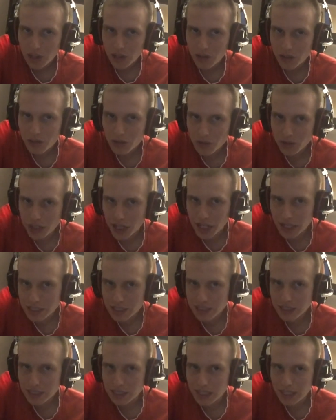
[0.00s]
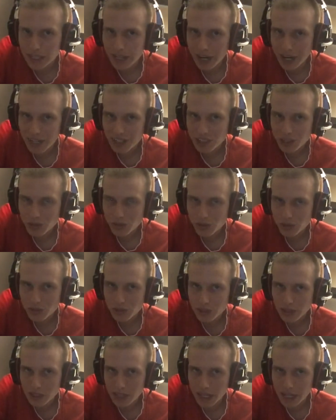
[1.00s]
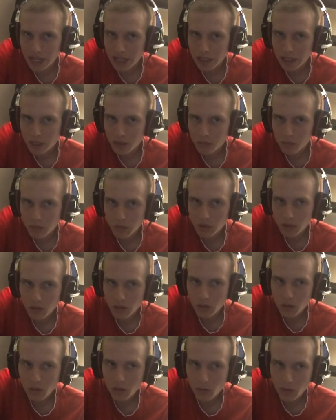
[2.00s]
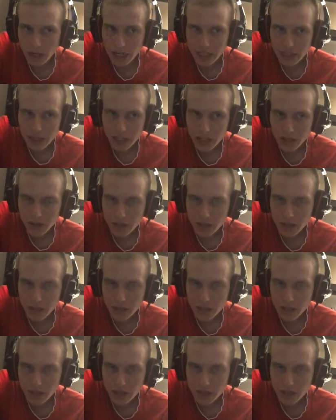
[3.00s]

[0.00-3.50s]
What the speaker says: So that's the Nationals lineup right there.